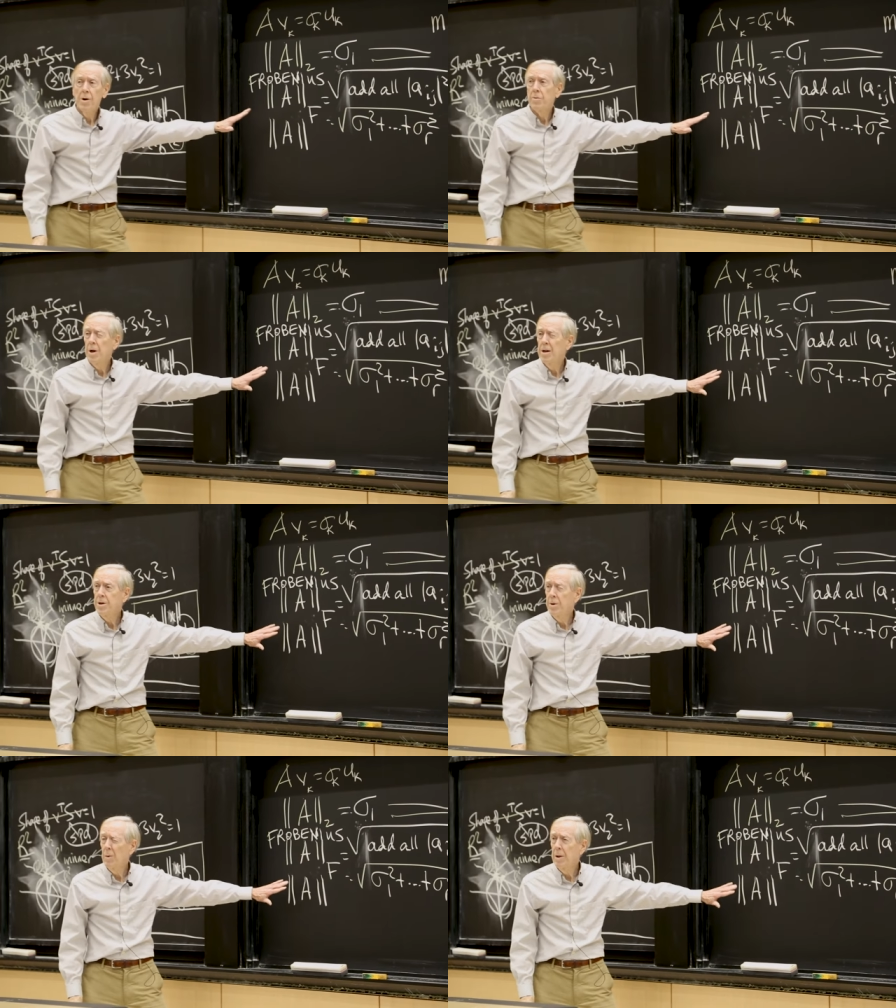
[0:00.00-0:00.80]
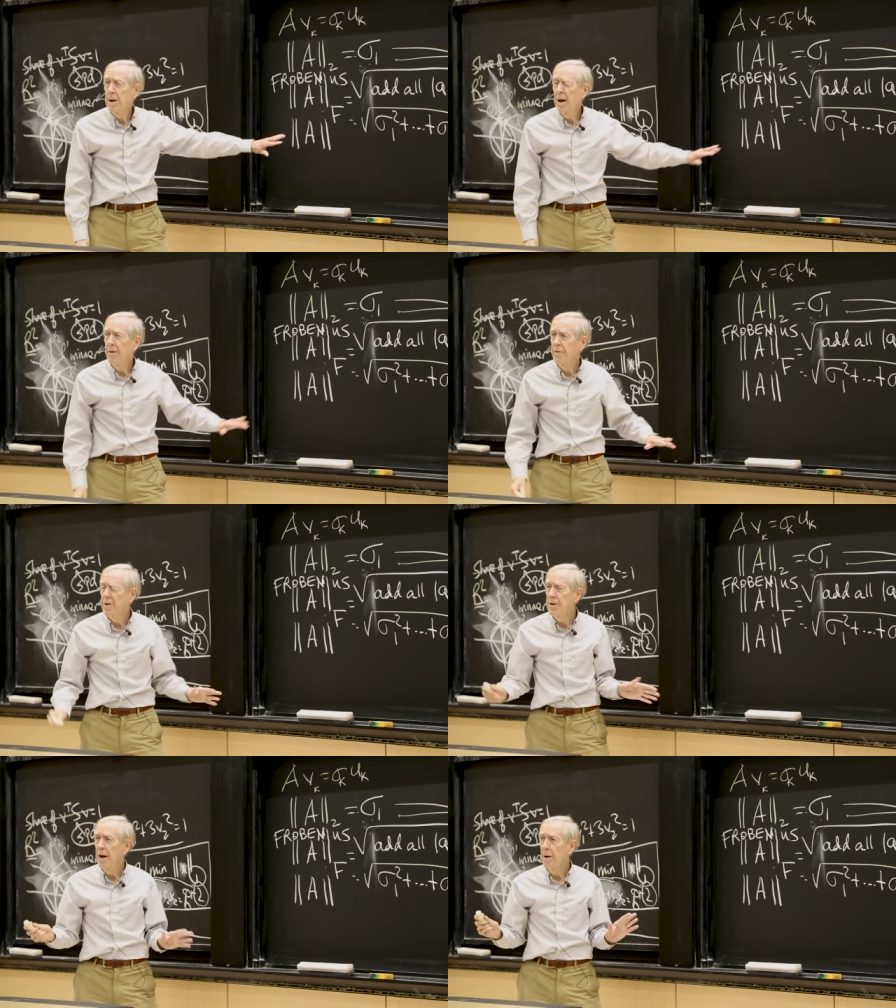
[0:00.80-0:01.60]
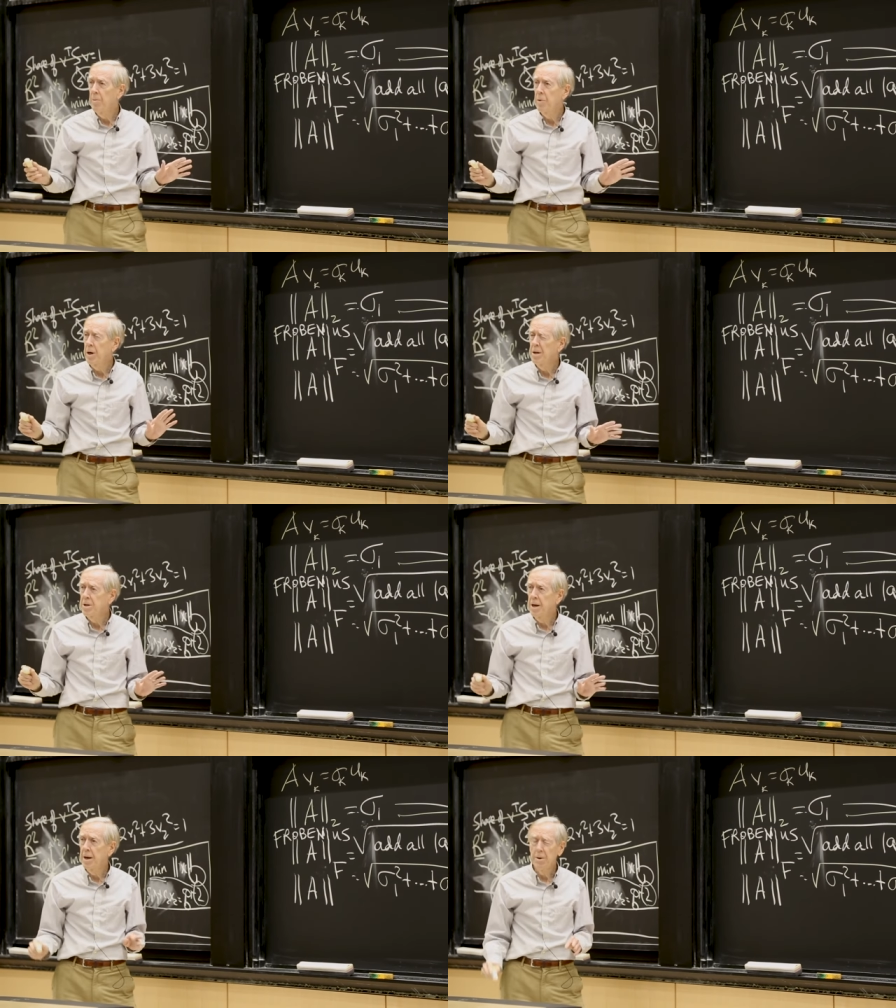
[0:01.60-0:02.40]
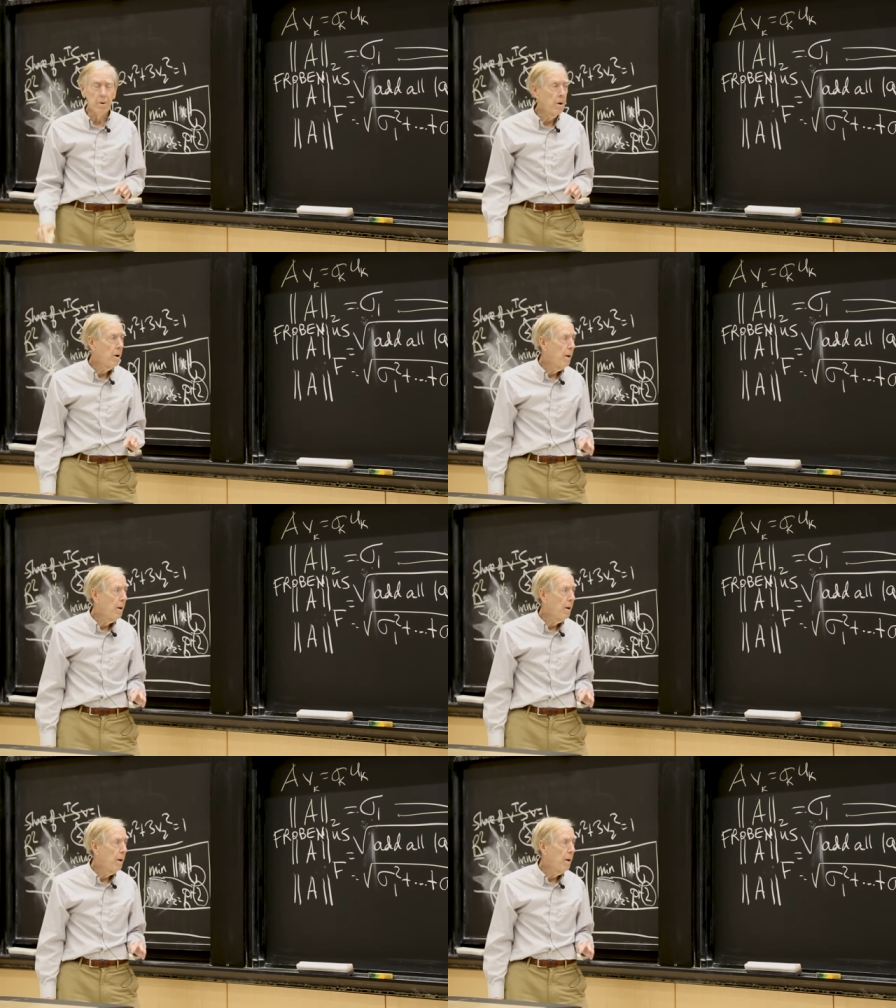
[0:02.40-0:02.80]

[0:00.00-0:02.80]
notation with an F is now pretty standard.